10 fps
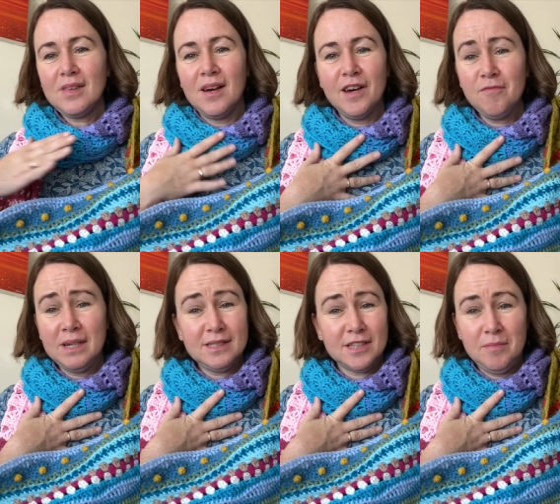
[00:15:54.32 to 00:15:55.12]
I've
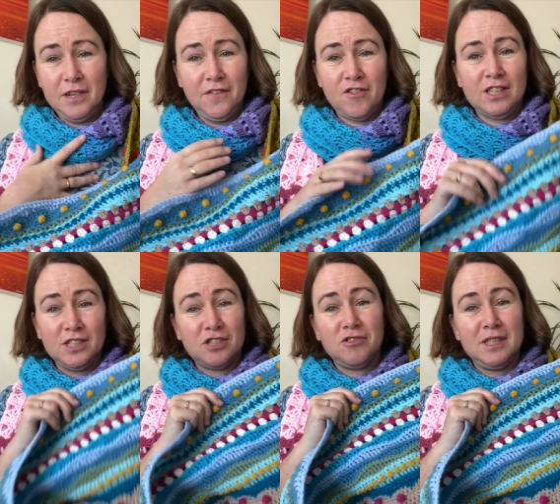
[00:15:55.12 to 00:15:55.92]
made so many
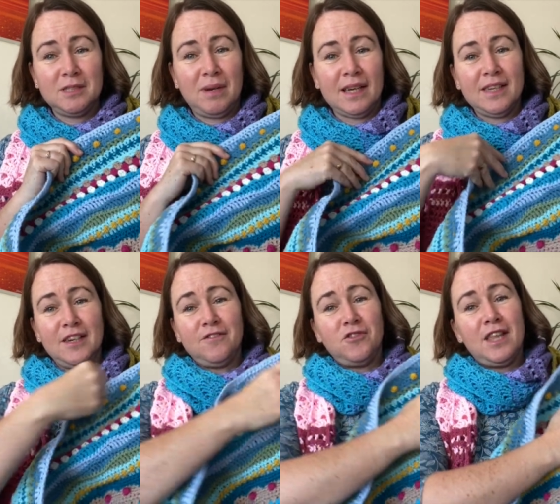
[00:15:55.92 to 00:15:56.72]
friends through this
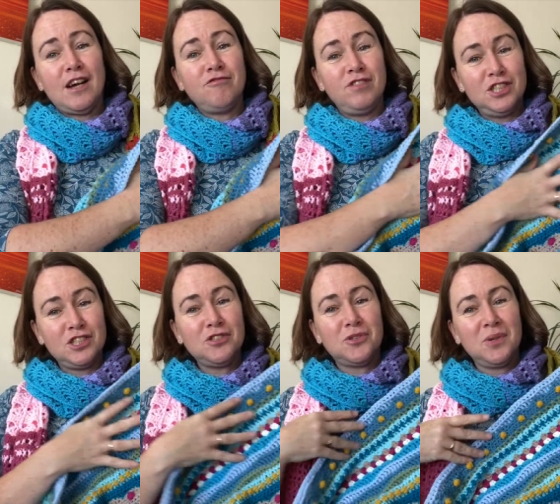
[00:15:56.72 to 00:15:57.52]
blanket, through that
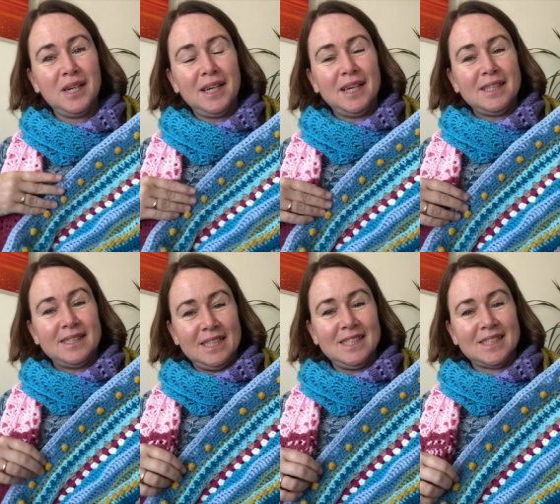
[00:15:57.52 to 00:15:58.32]
original
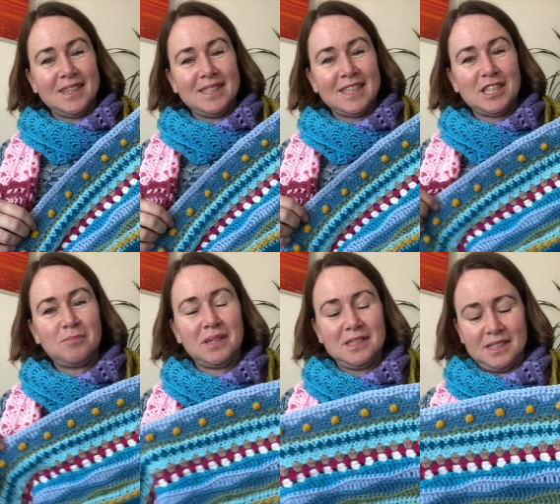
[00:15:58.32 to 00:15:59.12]
seaside stash
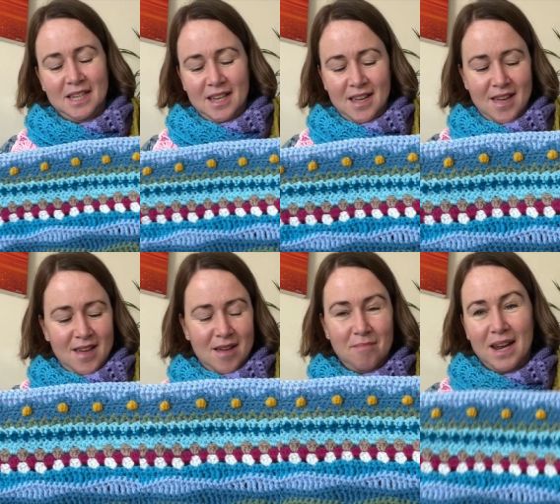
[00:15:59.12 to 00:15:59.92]
busting
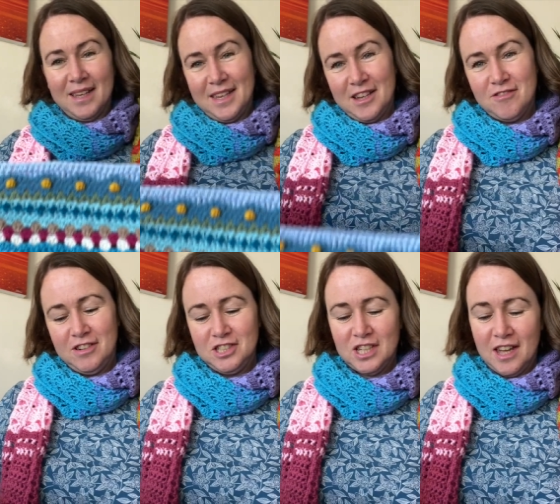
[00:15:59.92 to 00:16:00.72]
blanket
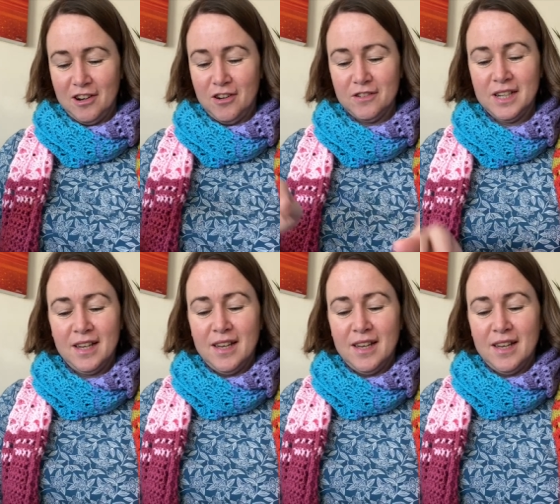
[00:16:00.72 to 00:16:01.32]
crochet along.